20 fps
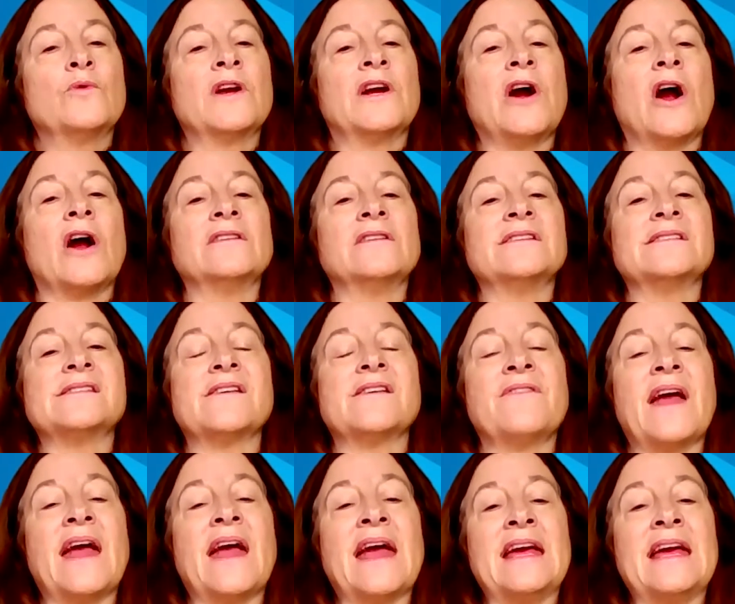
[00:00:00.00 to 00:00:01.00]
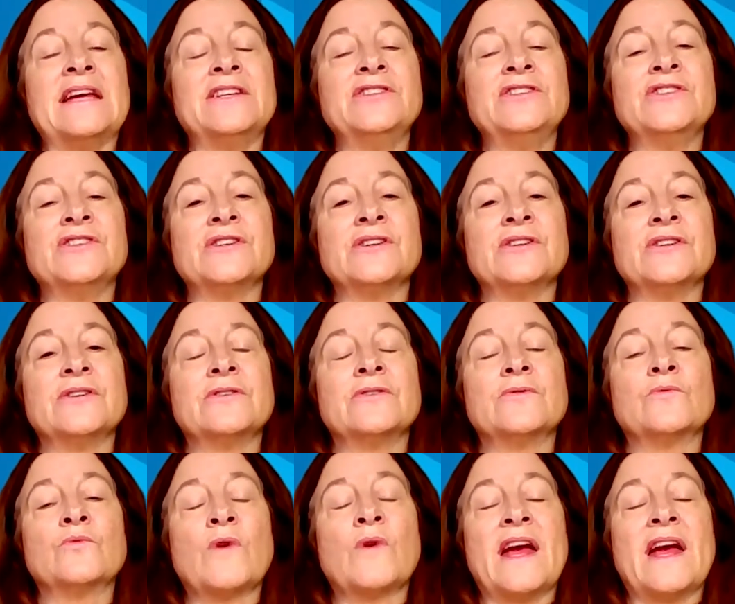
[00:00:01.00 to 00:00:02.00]
regardless of age,
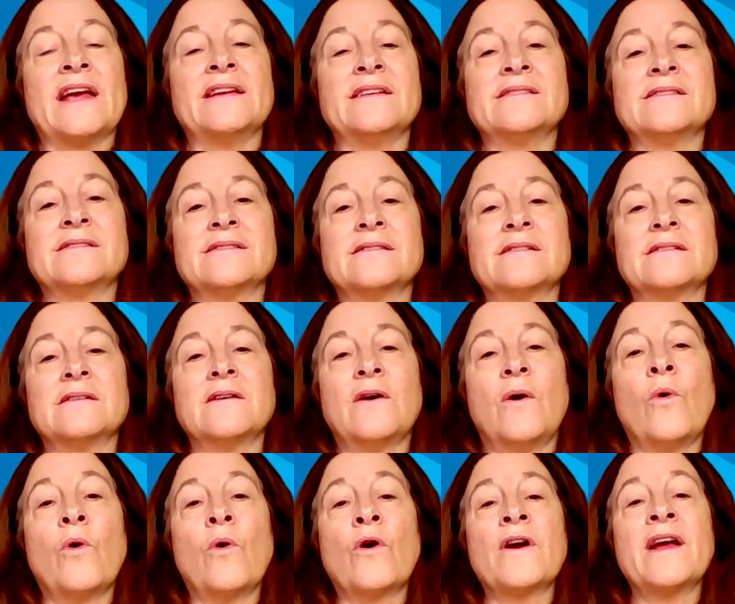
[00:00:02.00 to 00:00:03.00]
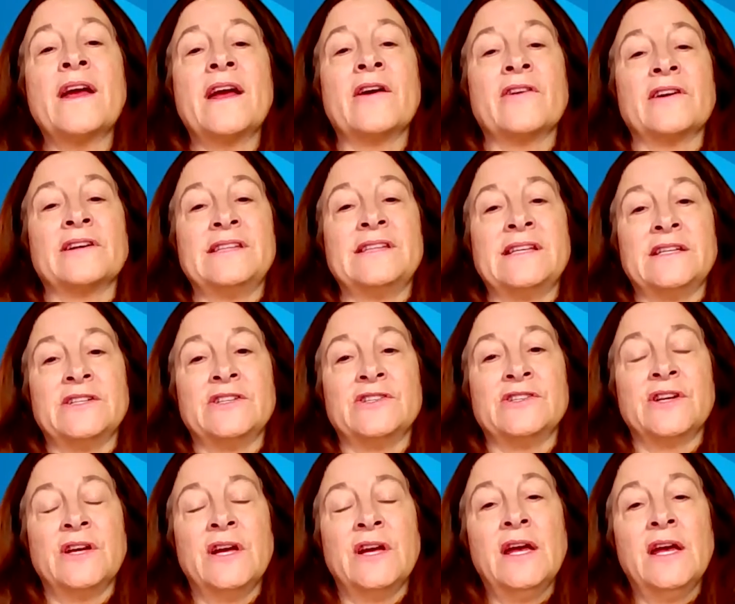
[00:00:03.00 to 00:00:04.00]
race, or
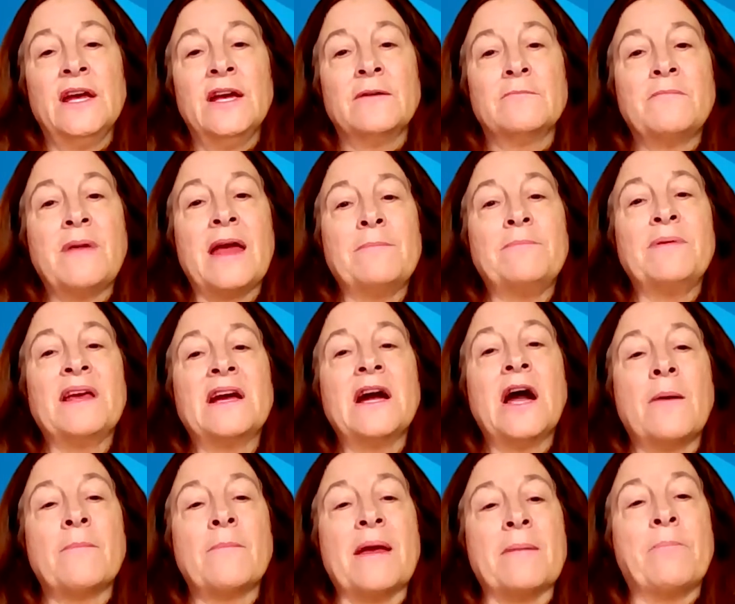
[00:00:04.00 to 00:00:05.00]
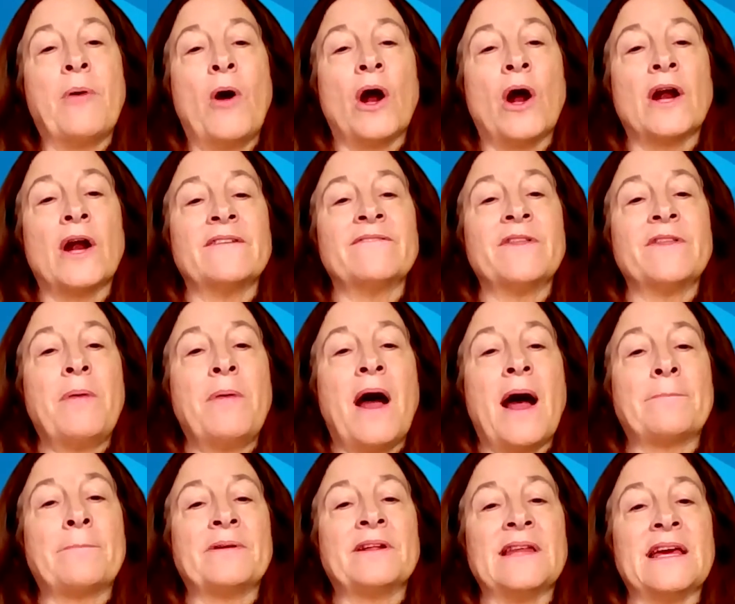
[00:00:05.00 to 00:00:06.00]
heritage, may become a part of the
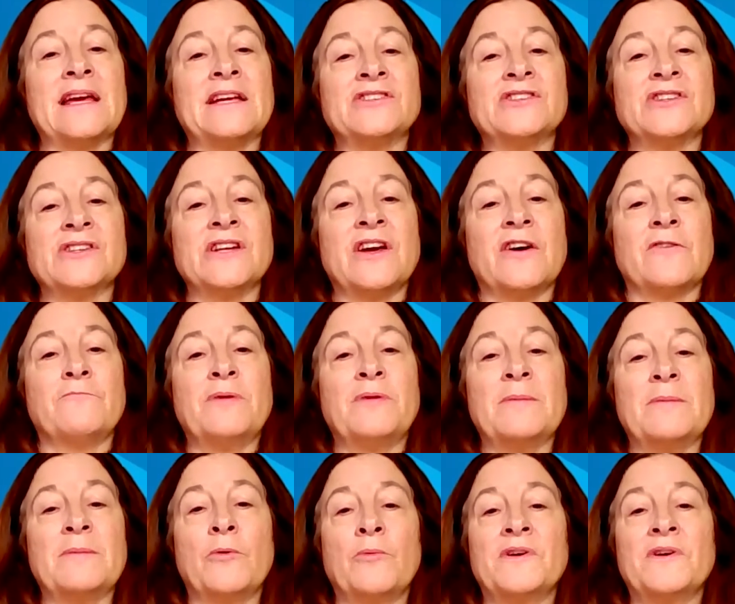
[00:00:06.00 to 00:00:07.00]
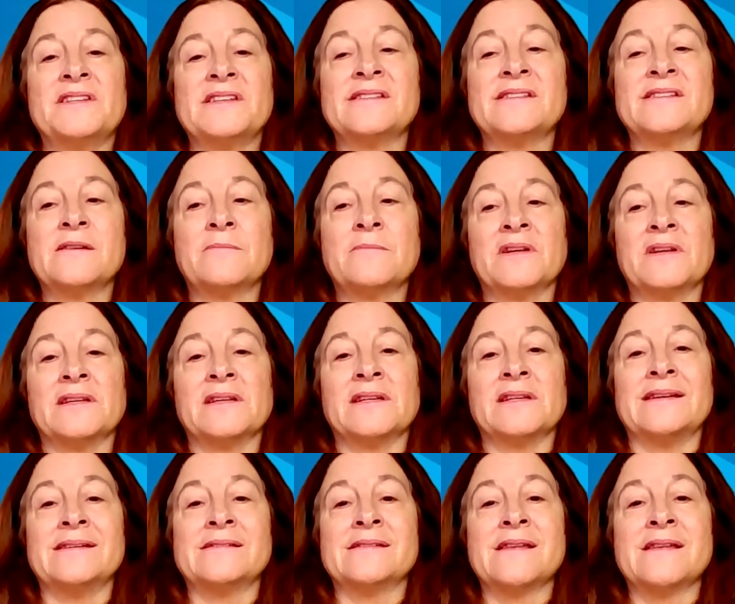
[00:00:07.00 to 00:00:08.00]
population of people with
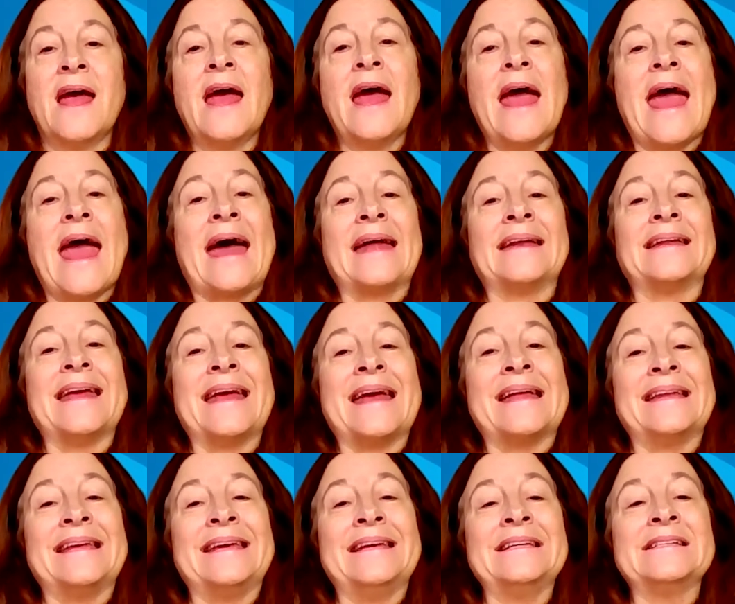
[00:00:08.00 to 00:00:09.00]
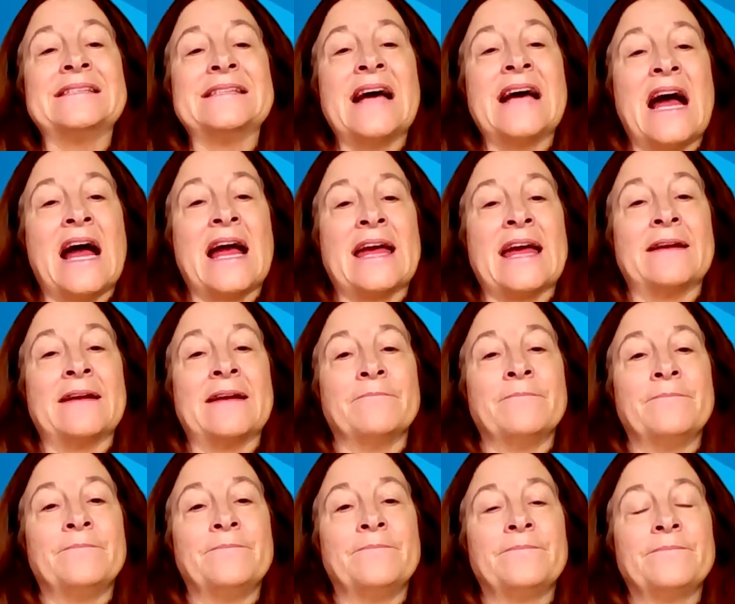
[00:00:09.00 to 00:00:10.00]
disabilities at any time.